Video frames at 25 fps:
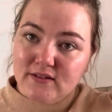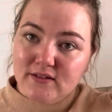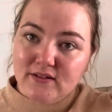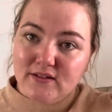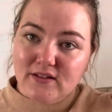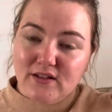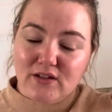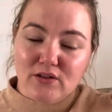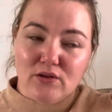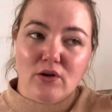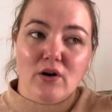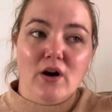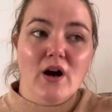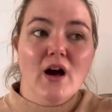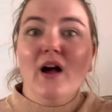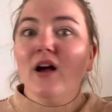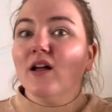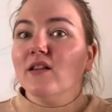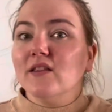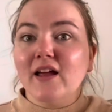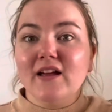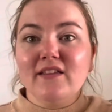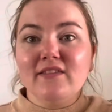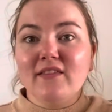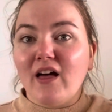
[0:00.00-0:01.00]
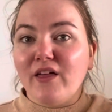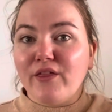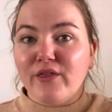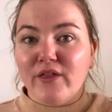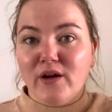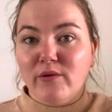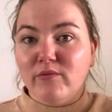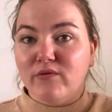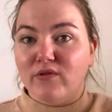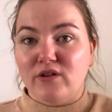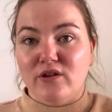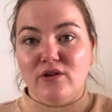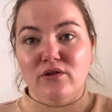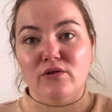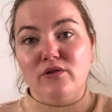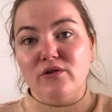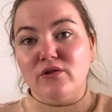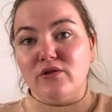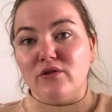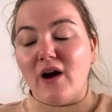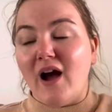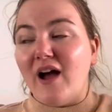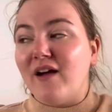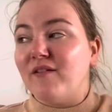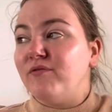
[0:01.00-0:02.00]
You know, like that thing with the
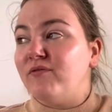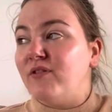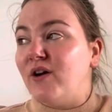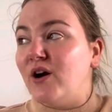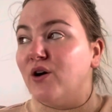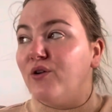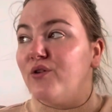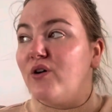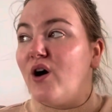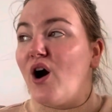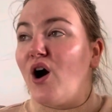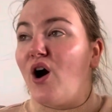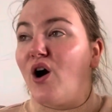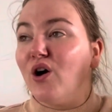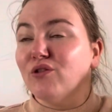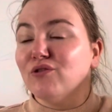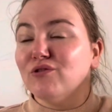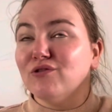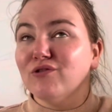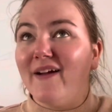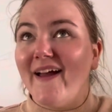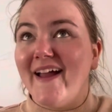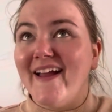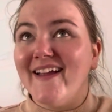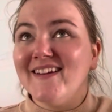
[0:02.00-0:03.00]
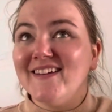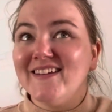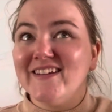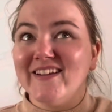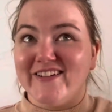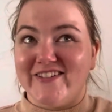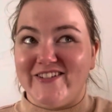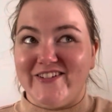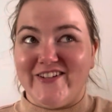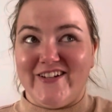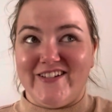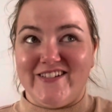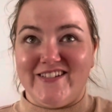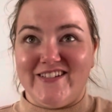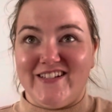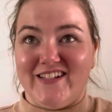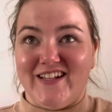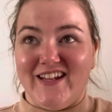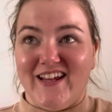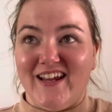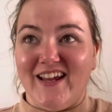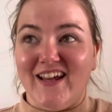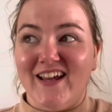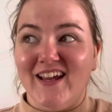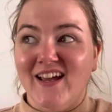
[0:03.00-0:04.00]
yo-yo. I felt horrendous
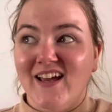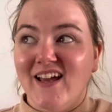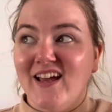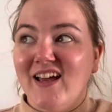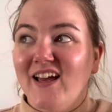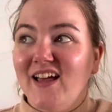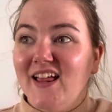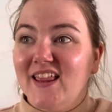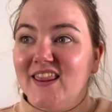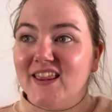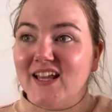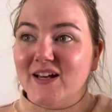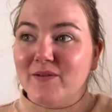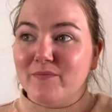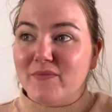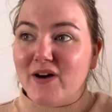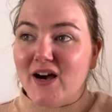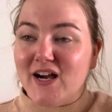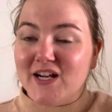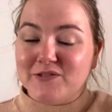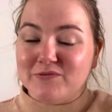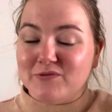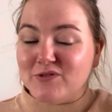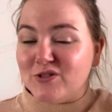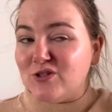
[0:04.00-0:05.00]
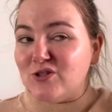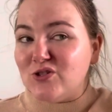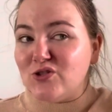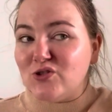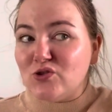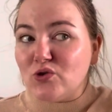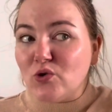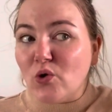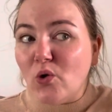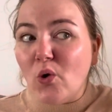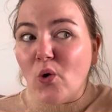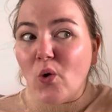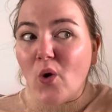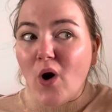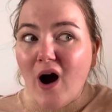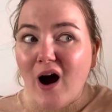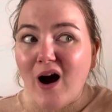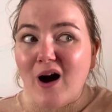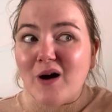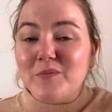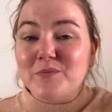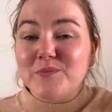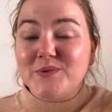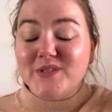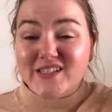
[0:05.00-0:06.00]
yesterday that Max was so
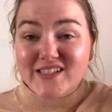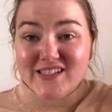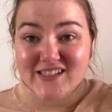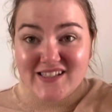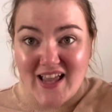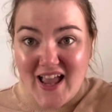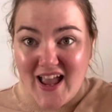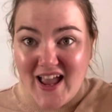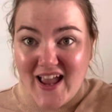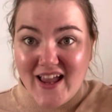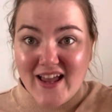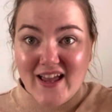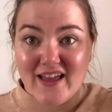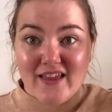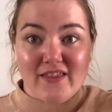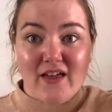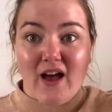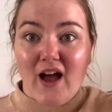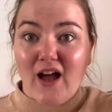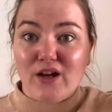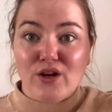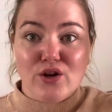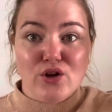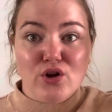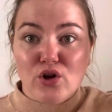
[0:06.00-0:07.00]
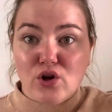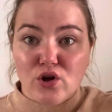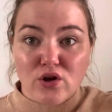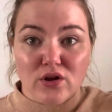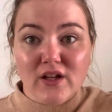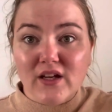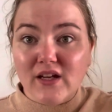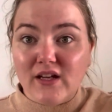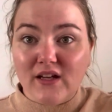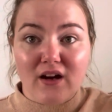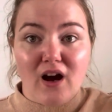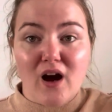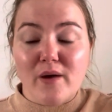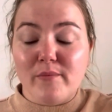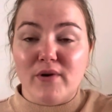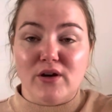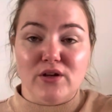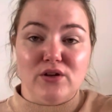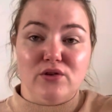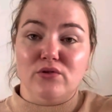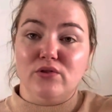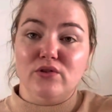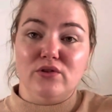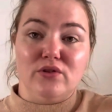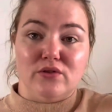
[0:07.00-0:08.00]
upset that I couldn't get on my
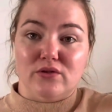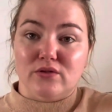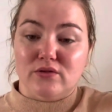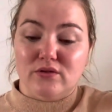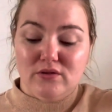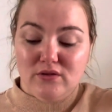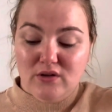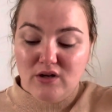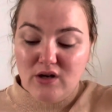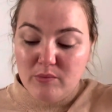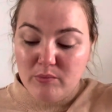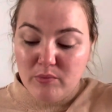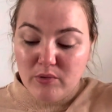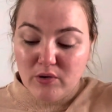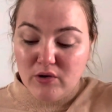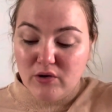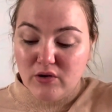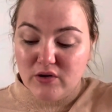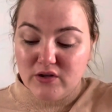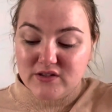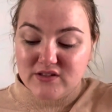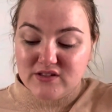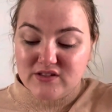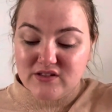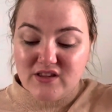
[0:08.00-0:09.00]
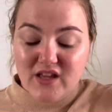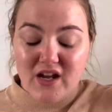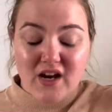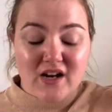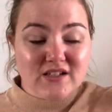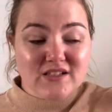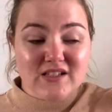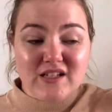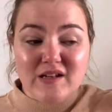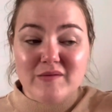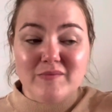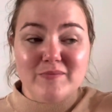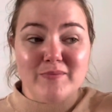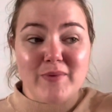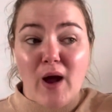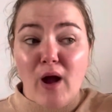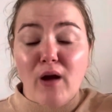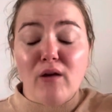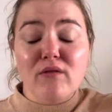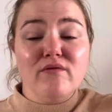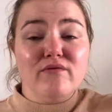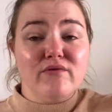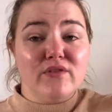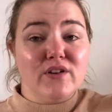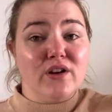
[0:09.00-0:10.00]
yo-yo, because
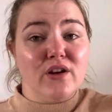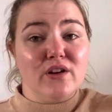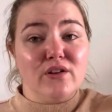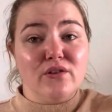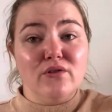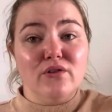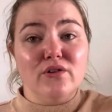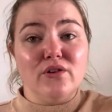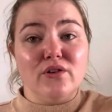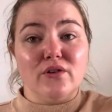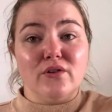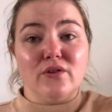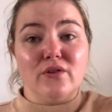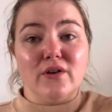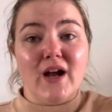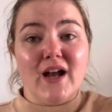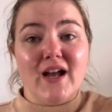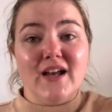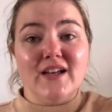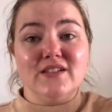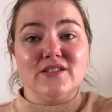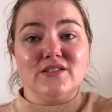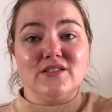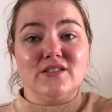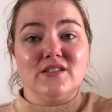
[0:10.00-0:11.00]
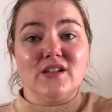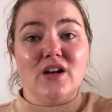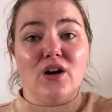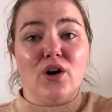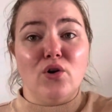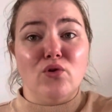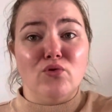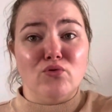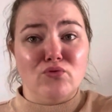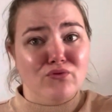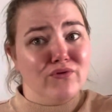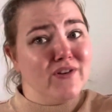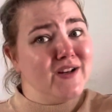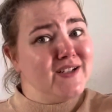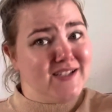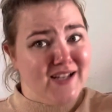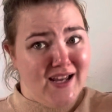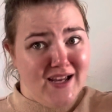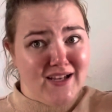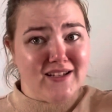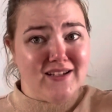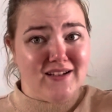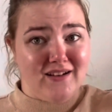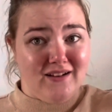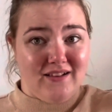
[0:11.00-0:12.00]
£13 for a yo-yo is
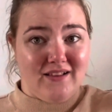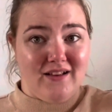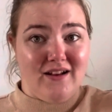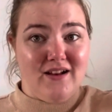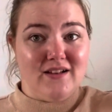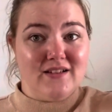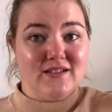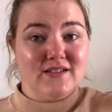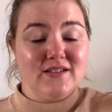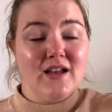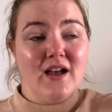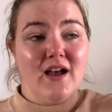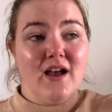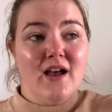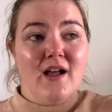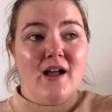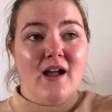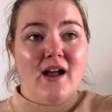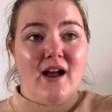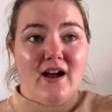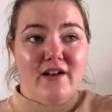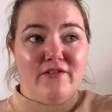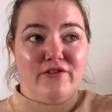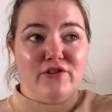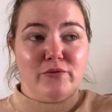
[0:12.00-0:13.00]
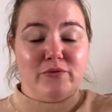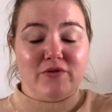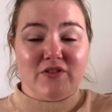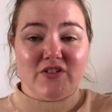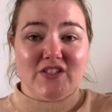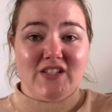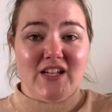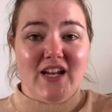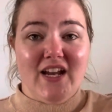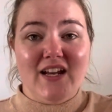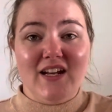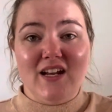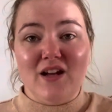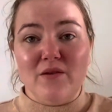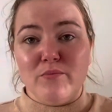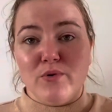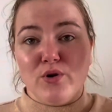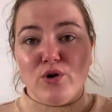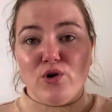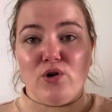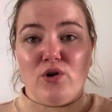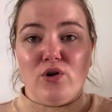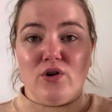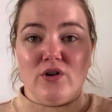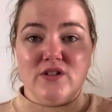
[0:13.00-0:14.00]
ridiculous. And they were saying it
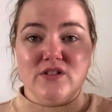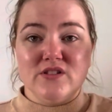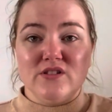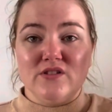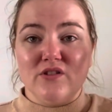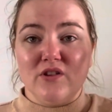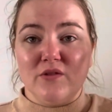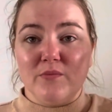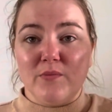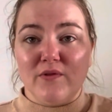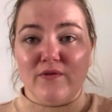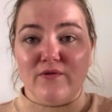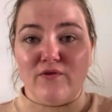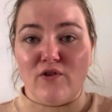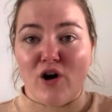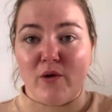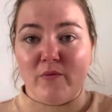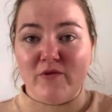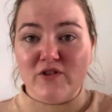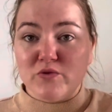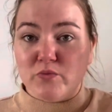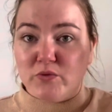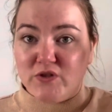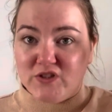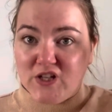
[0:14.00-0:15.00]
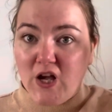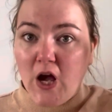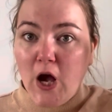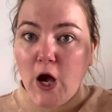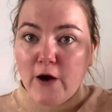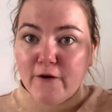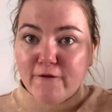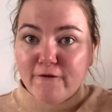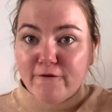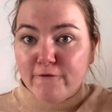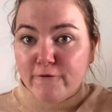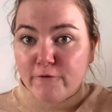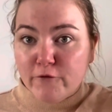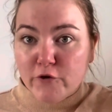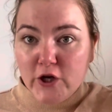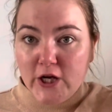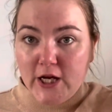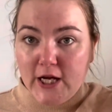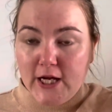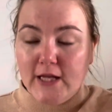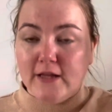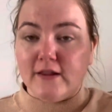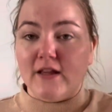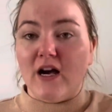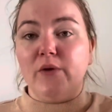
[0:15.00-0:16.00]
because their performance was
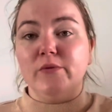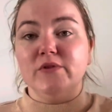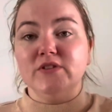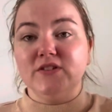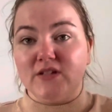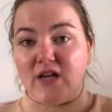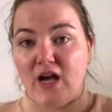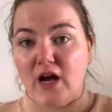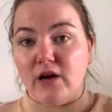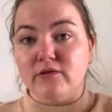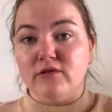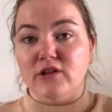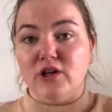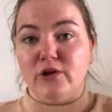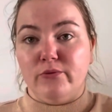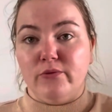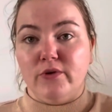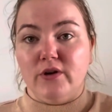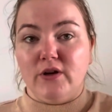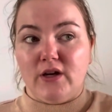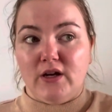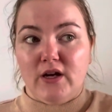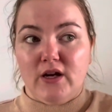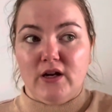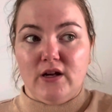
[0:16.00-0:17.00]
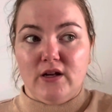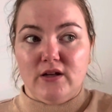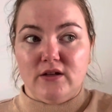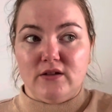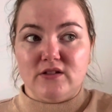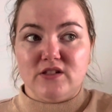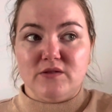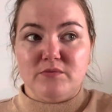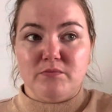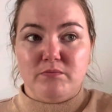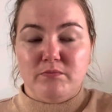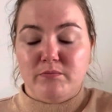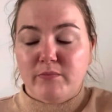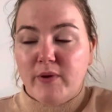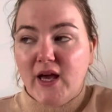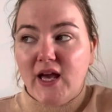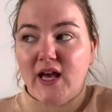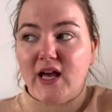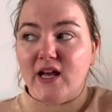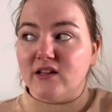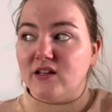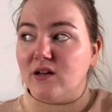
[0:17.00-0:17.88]
free, that was how they were getting paid.